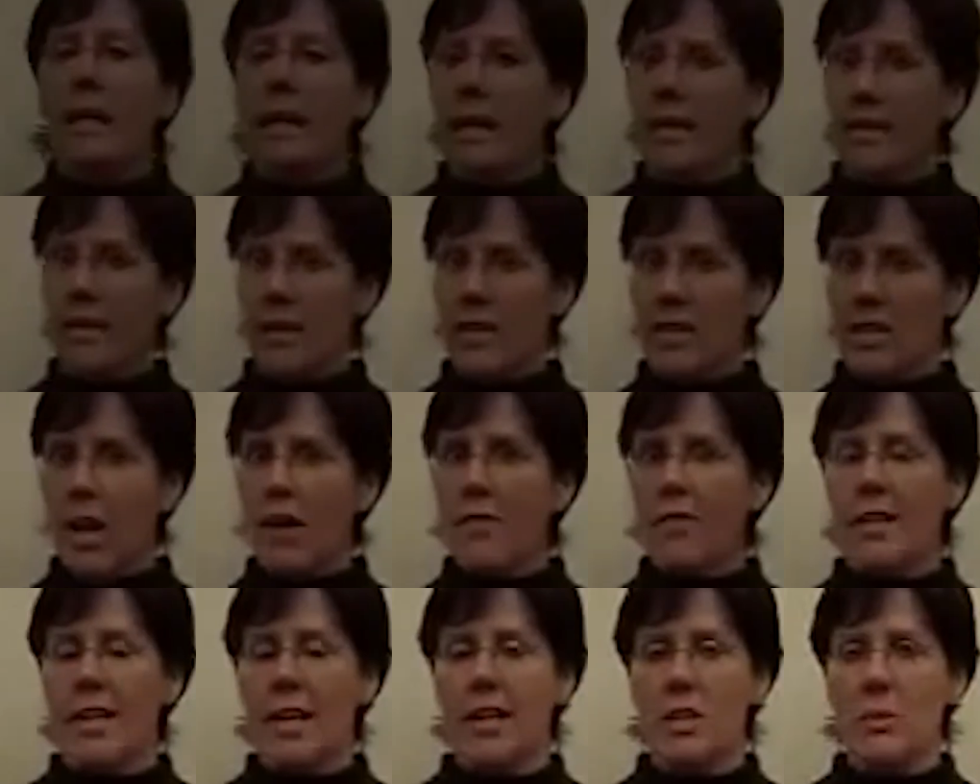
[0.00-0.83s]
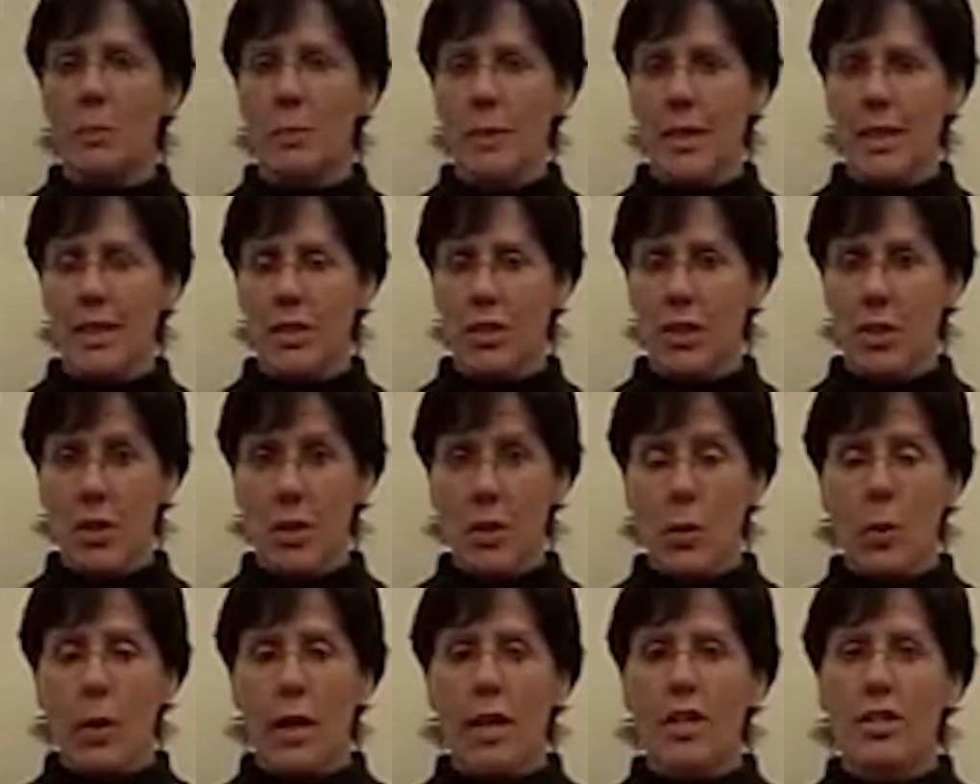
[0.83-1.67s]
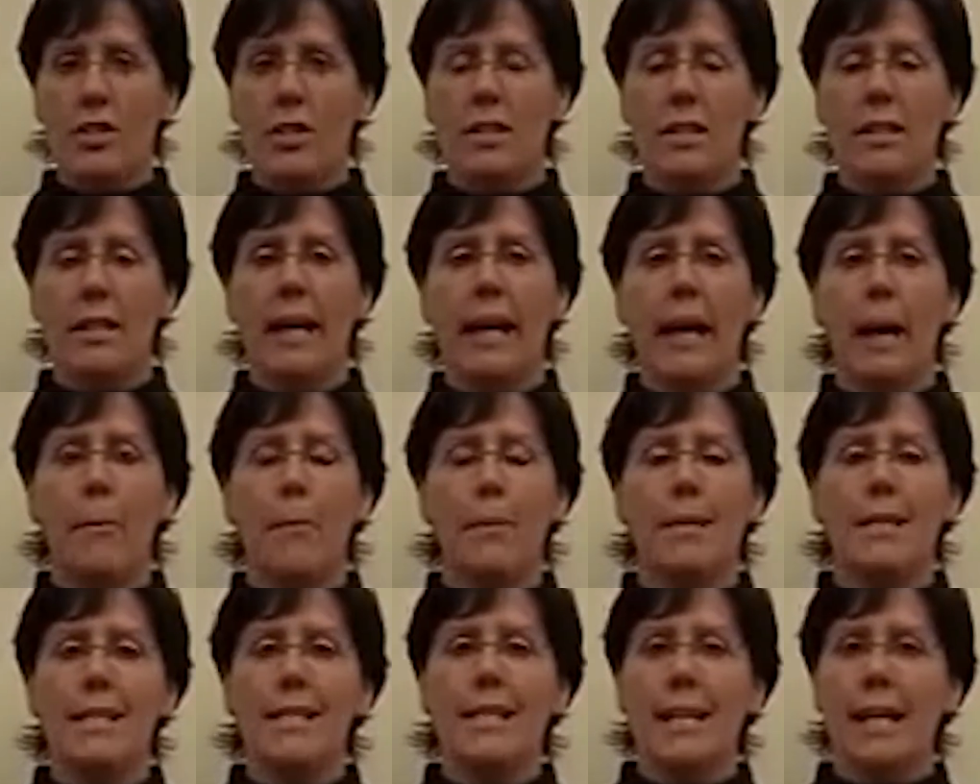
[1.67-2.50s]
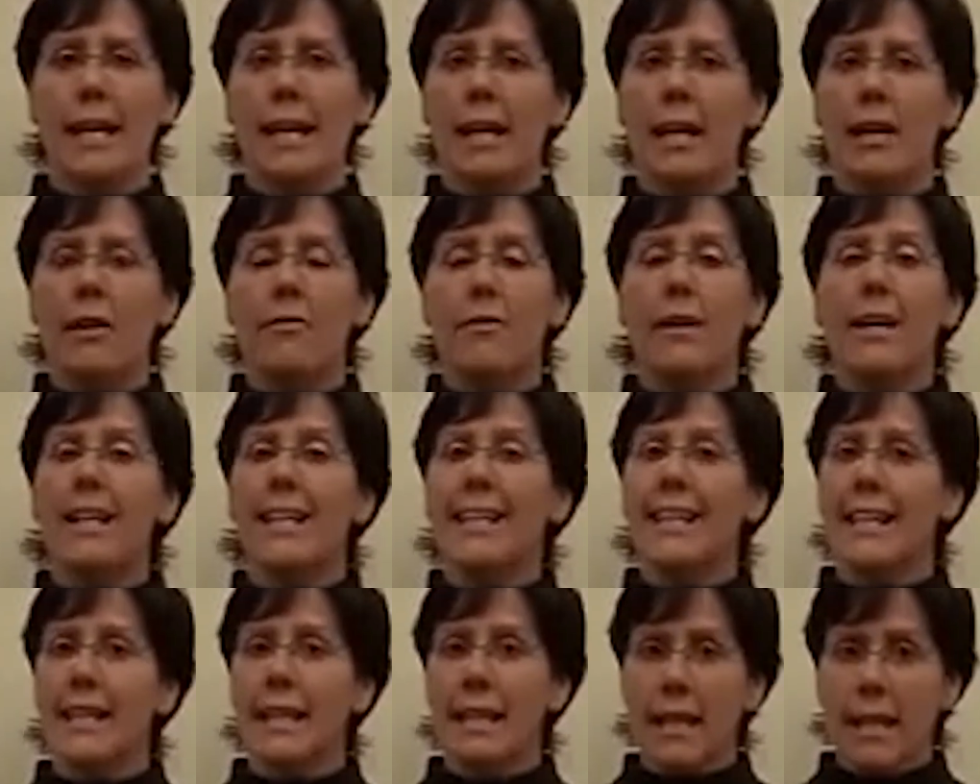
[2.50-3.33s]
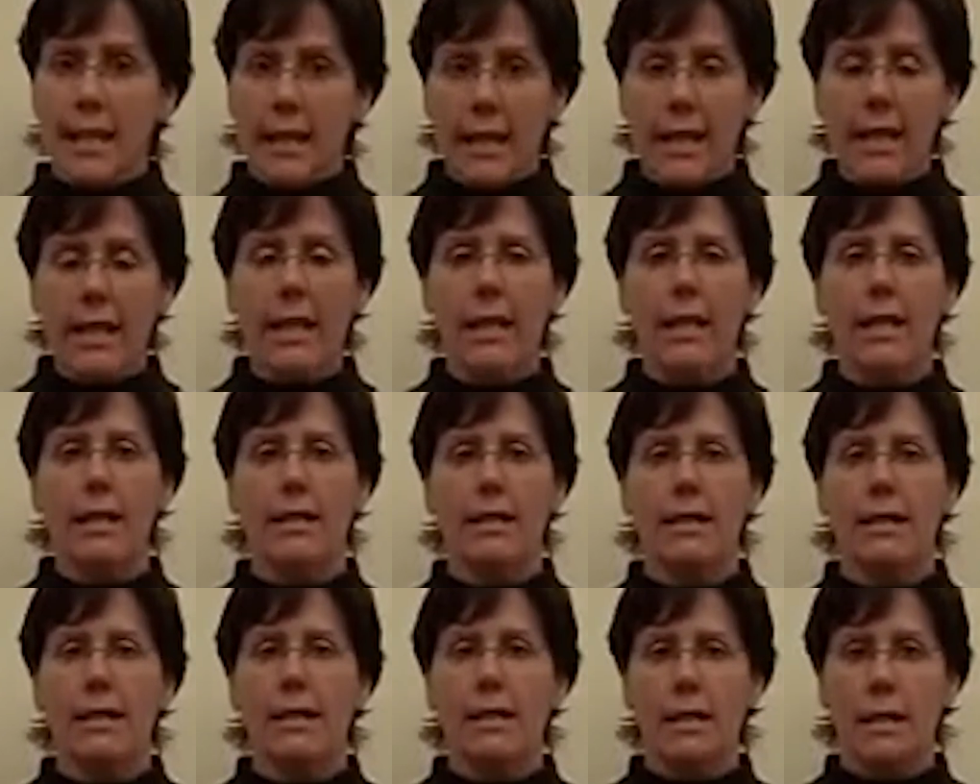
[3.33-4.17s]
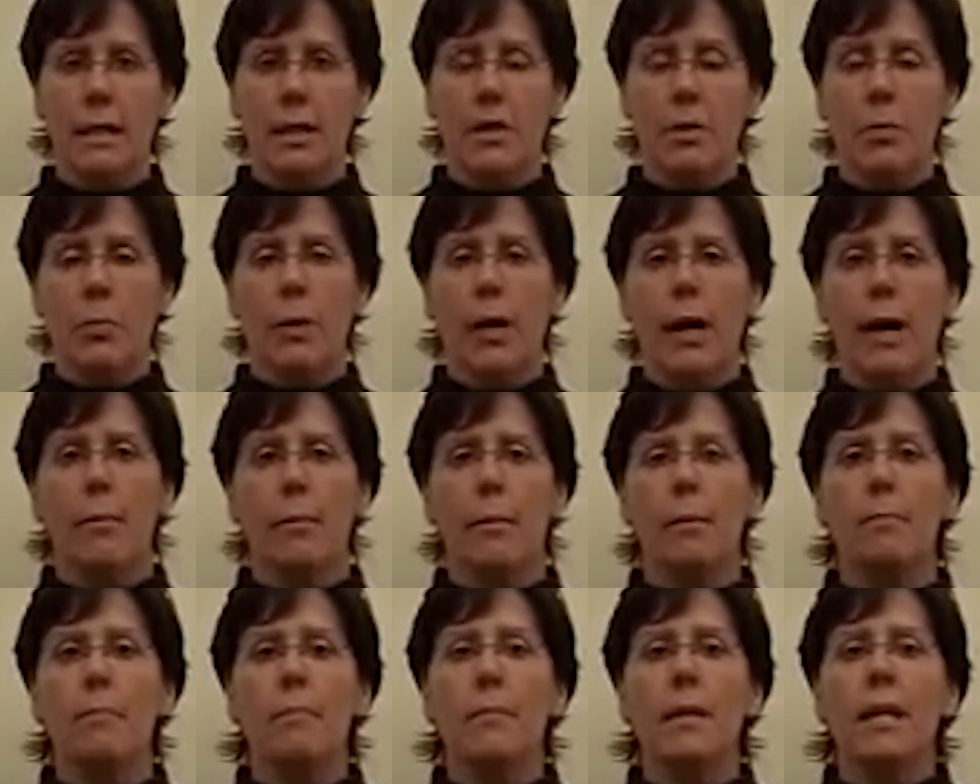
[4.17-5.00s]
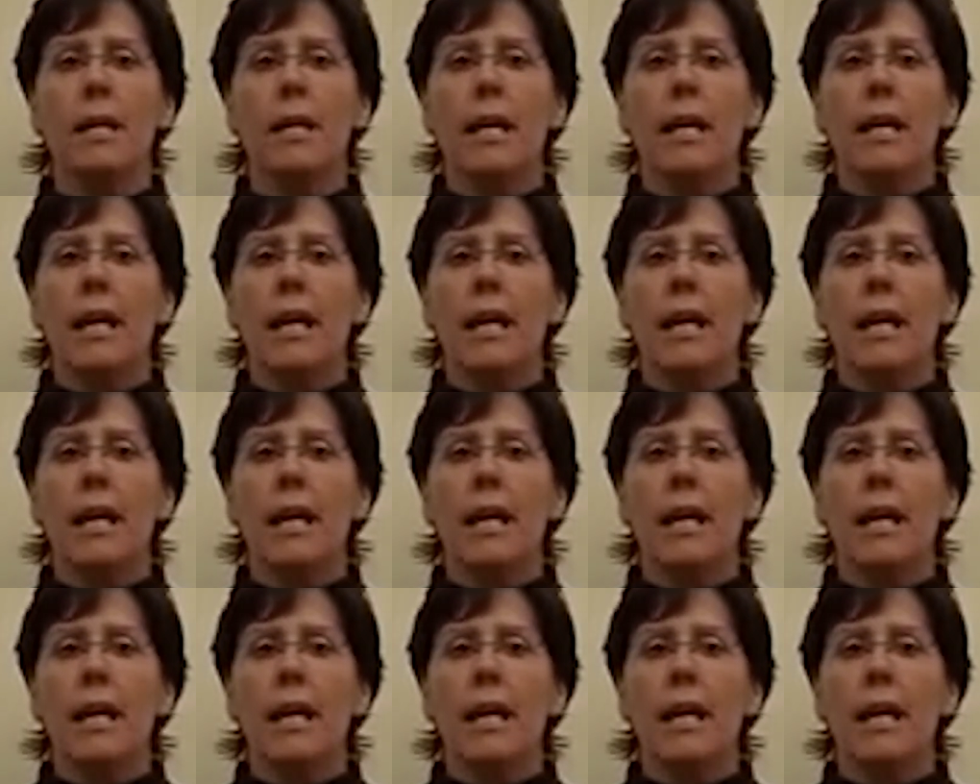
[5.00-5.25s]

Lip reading: If I solve an exponential equation that happens to have an e in the problem,